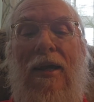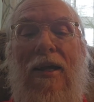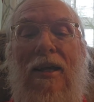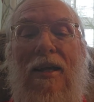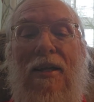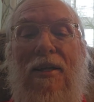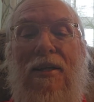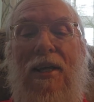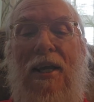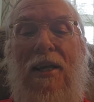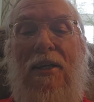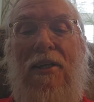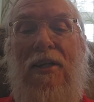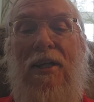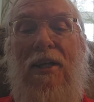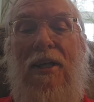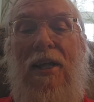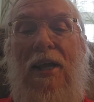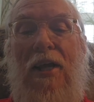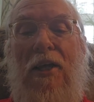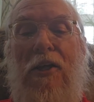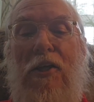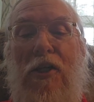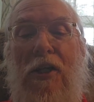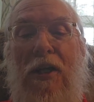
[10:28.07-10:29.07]
His
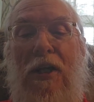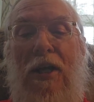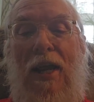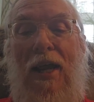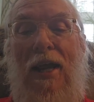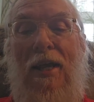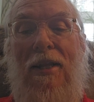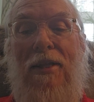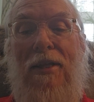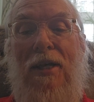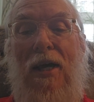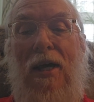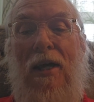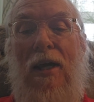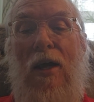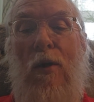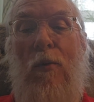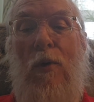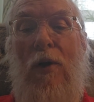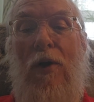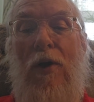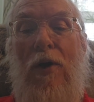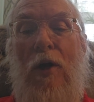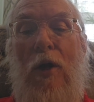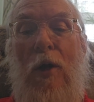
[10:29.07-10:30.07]
destination, Nantucket,
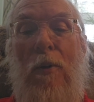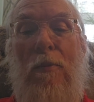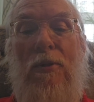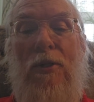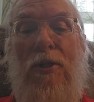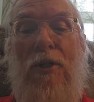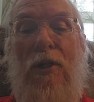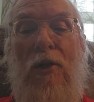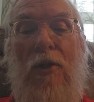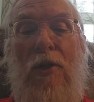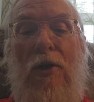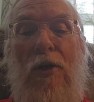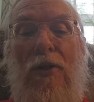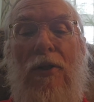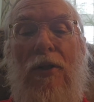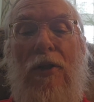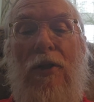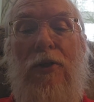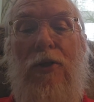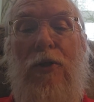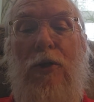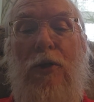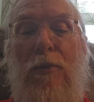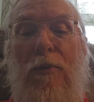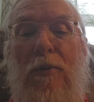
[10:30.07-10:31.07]
where he hopes to learn the
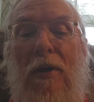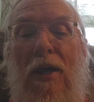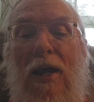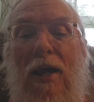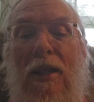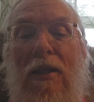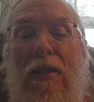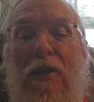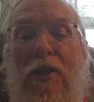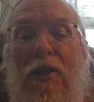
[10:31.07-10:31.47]
truth behind the